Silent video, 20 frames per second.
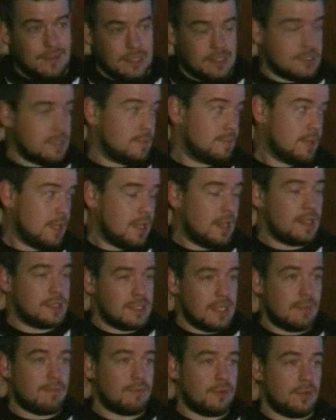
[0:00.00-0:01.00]
fix something
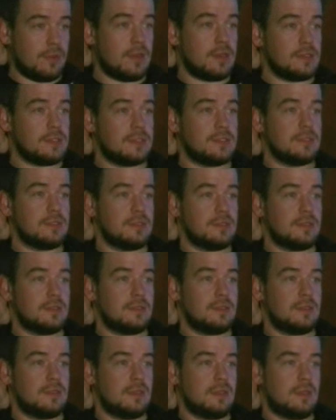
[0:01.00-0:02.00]
except for this.
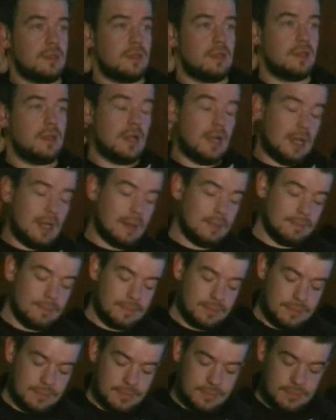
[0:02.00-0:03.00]

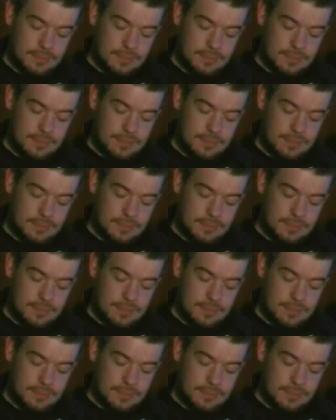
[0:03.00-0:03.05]
Um,